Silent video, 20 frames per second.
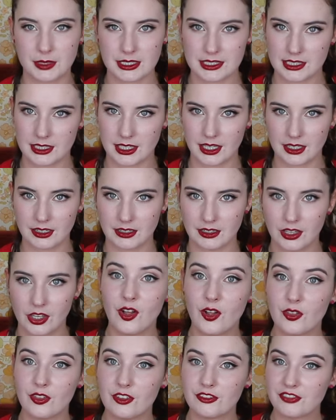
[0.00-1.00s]
my skin.
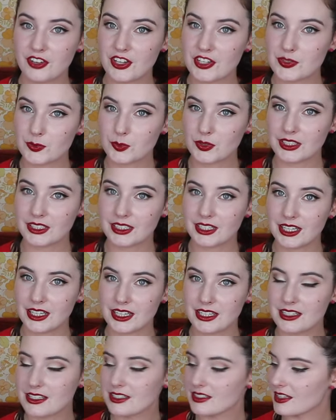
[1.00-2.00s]
The first one
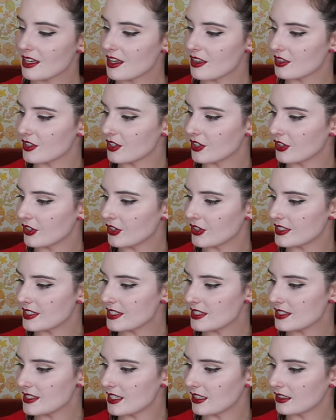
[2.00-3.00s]
is the
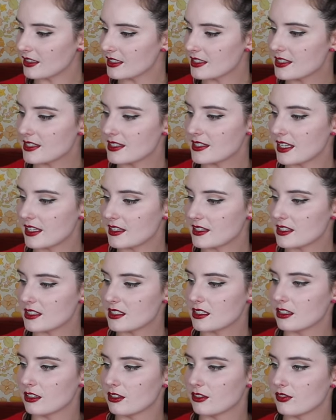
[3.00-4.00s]
Cellus
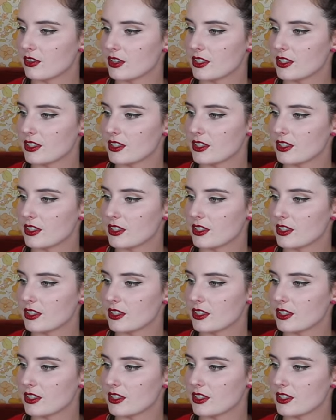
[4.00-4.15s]
Sensitive